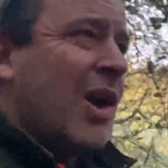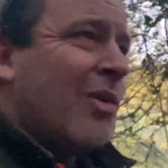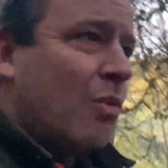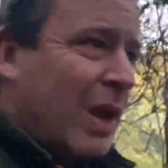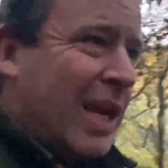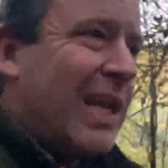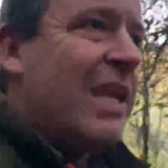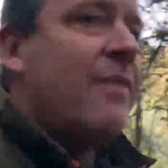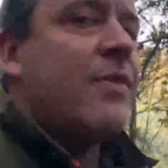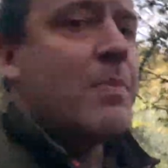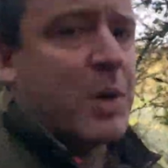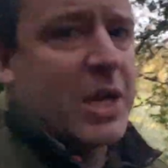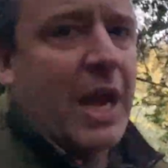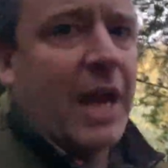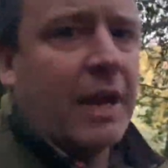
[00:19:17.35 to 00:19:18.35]
really, if you
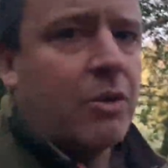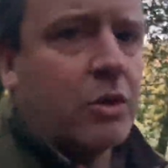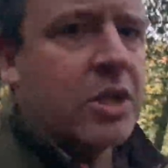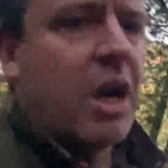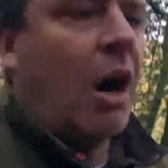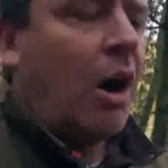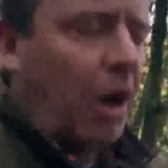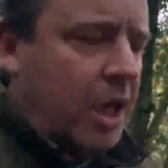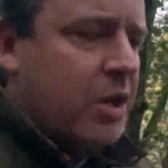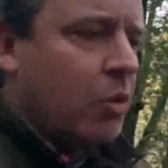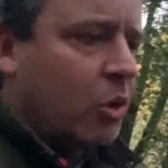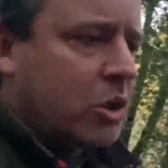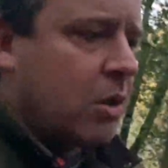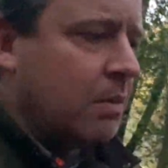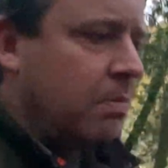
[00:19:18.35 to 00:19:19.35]
put your hand on your heart, you
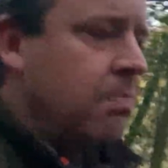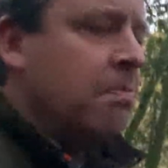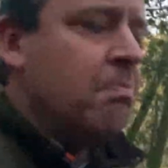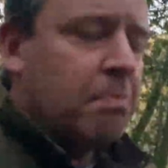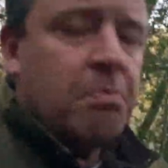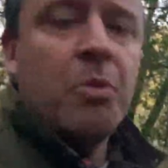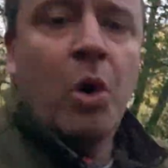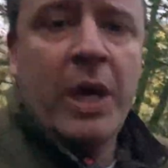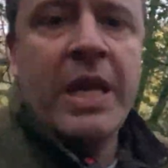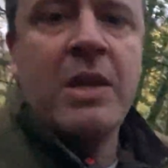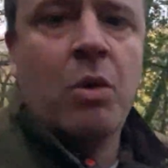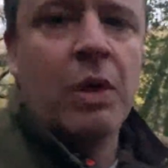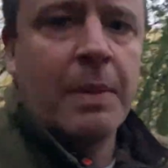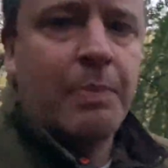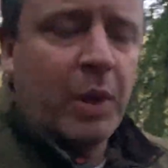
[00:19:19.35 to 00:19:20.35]
ought to
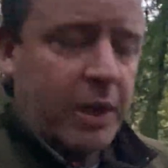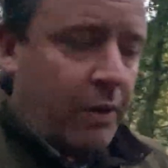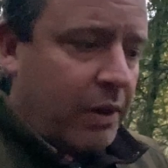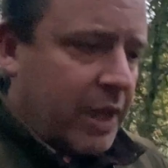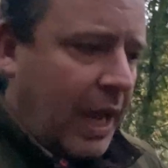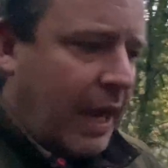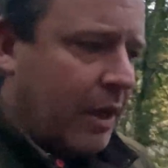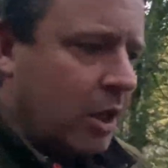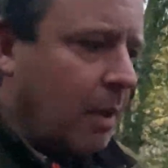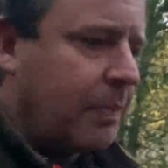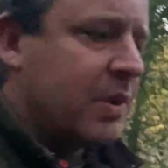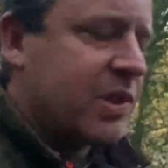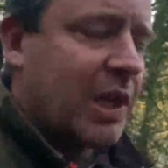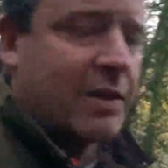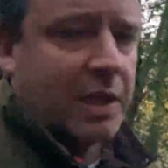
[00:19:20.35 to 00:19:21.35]
equally put your other hand up
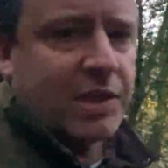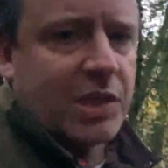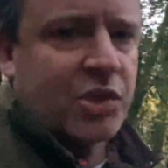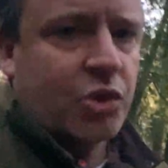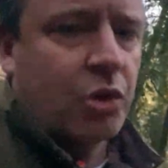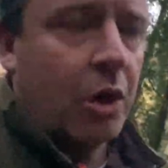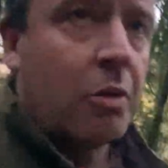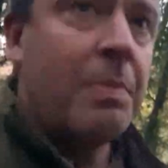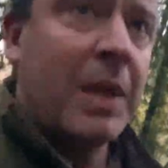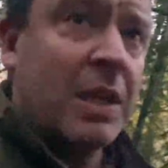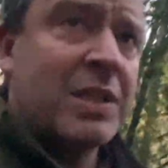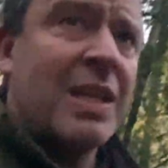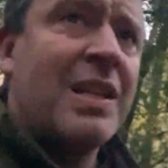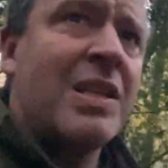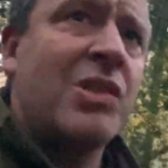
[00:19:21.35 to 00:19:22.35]
and say this is true,
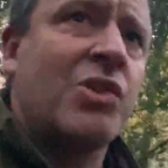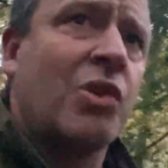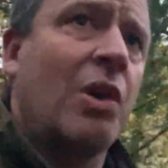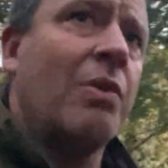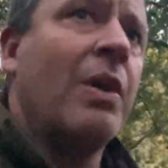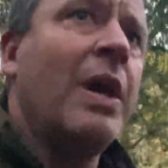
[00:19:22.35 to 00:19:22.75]
because it is true.